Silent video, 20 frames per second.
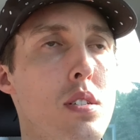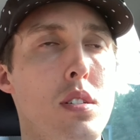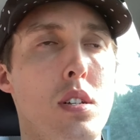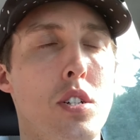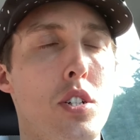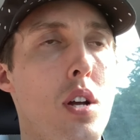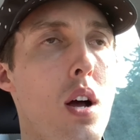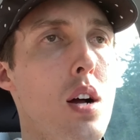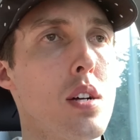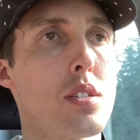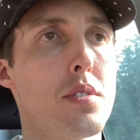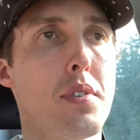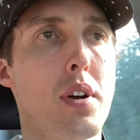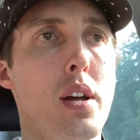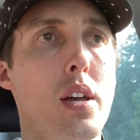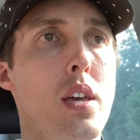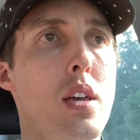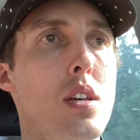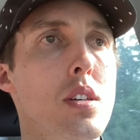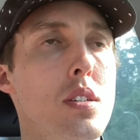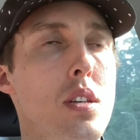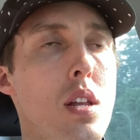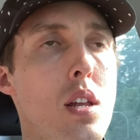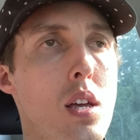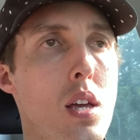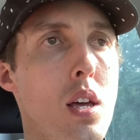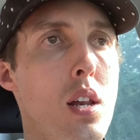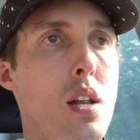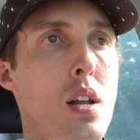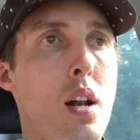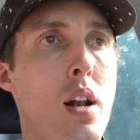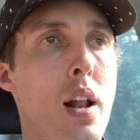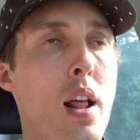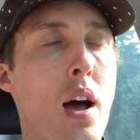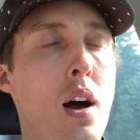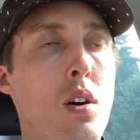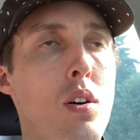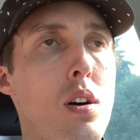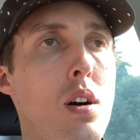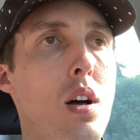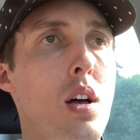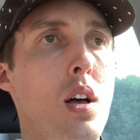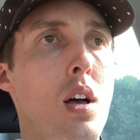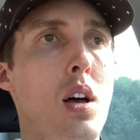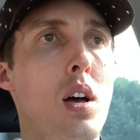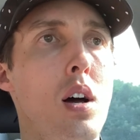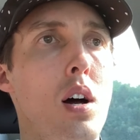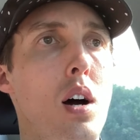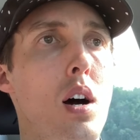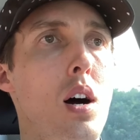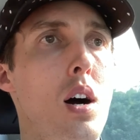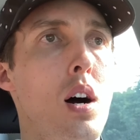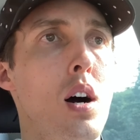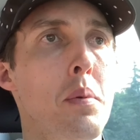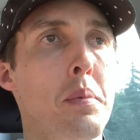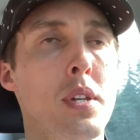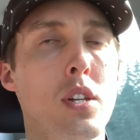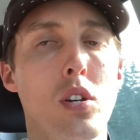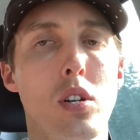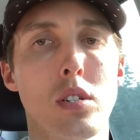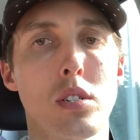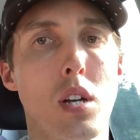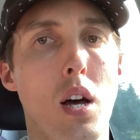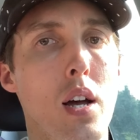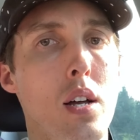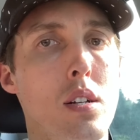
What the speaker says: The shocks are very easy to get in and out, and you can